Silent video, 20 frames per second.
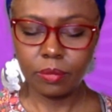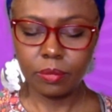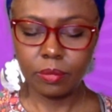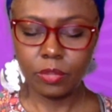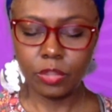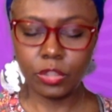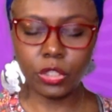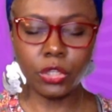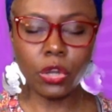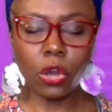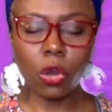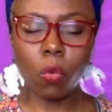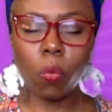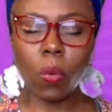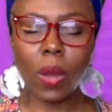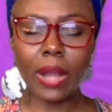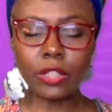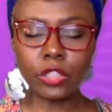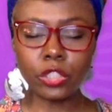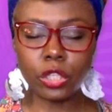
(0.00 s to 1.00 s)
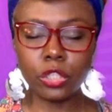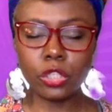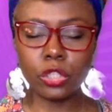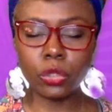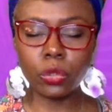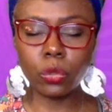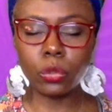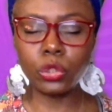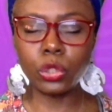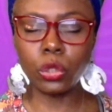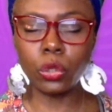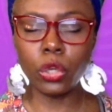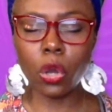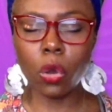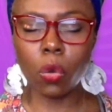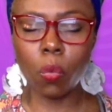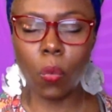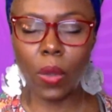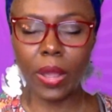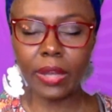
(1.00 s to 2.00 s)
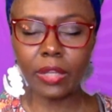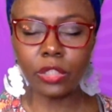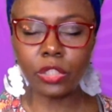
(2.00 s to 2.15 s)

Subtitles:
to know what to do, to know when